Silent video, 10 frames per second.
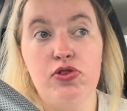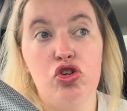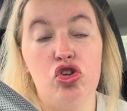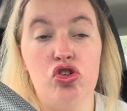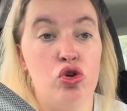
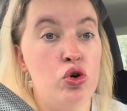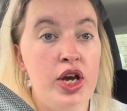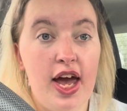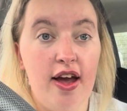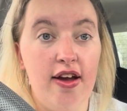just
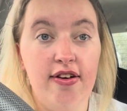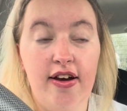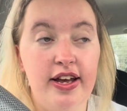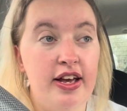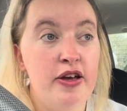talking, and
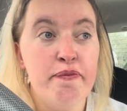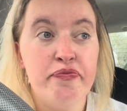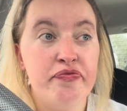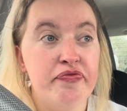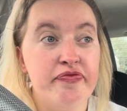like
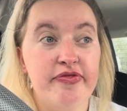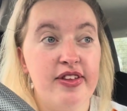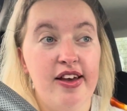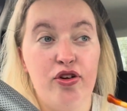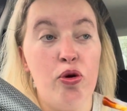
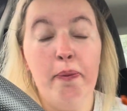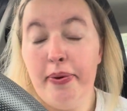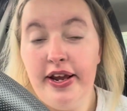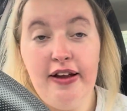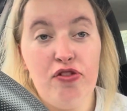couldn't
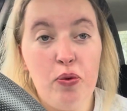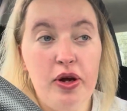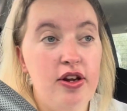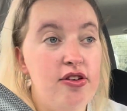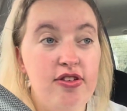believe that we'd,